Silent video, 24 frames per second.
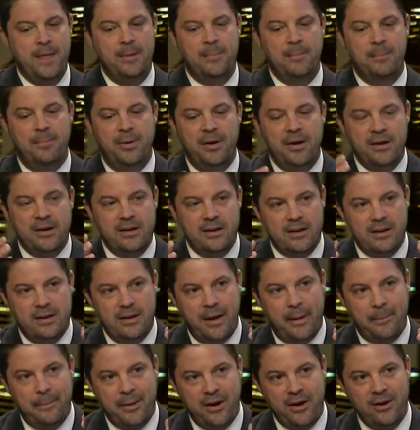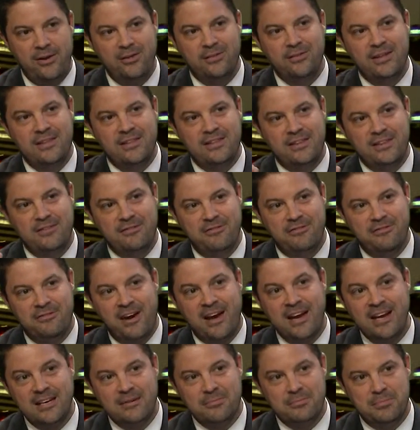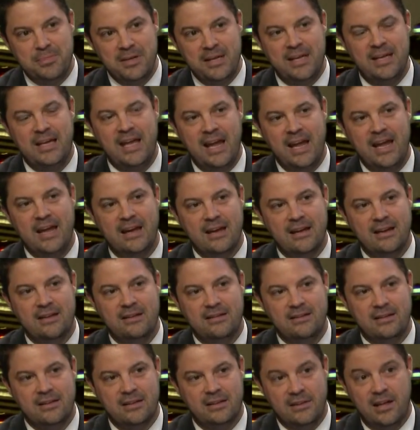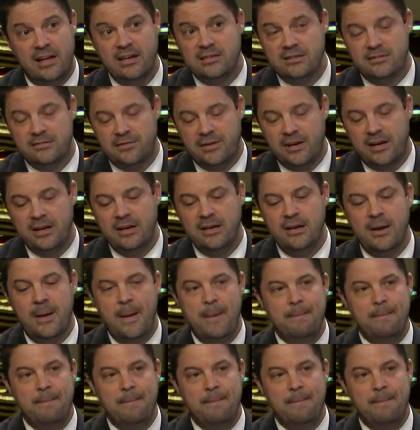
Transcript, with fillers: But apparently the fight began, the alleged fight,